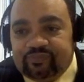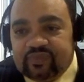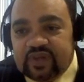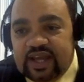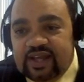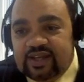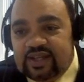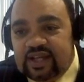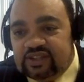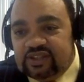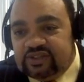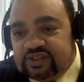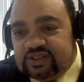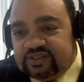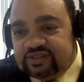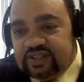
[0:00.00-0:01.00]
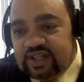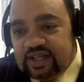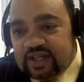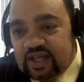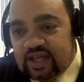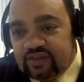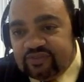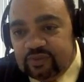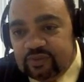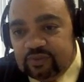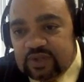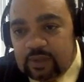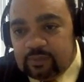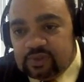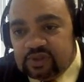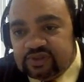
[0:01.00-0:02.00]
and as you can see, I got a few
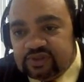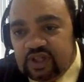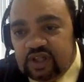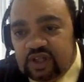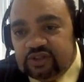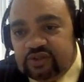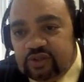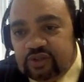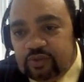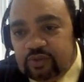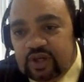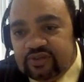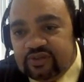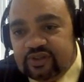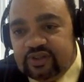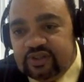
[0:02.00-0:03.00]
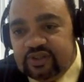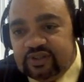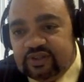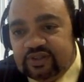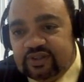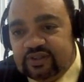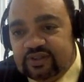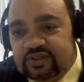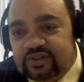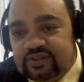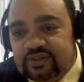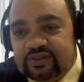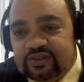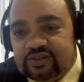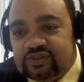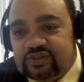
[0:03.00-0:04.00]
numbers, 200,
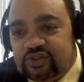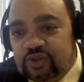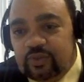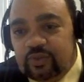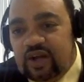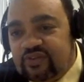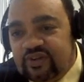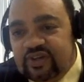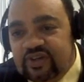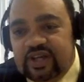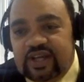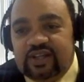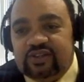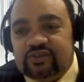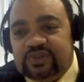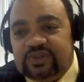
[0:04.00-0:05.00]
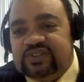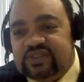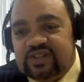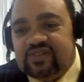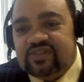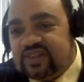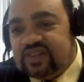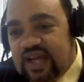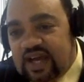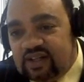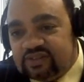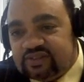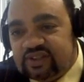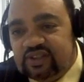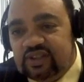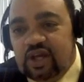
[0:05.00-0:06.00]

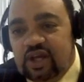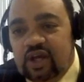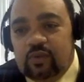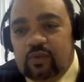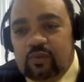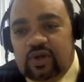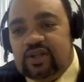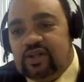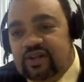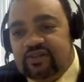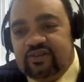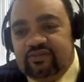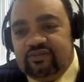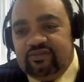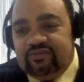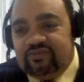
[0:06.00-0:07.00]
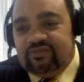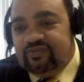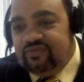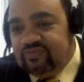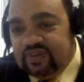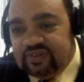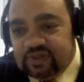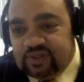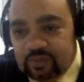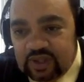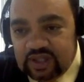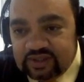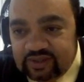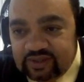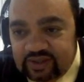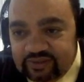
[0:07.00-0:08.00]

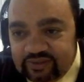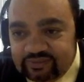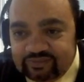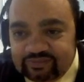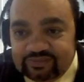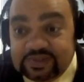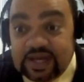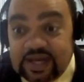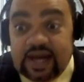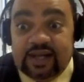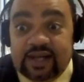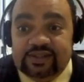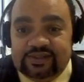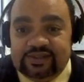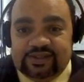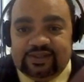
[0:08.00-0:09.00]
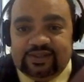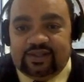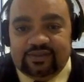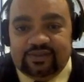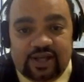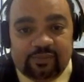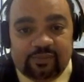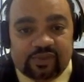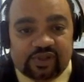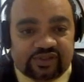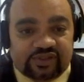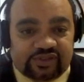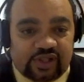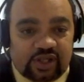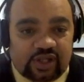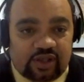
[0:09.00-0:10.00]
227,151, numbers.
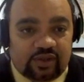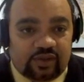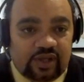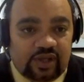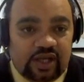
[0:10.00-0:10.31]
So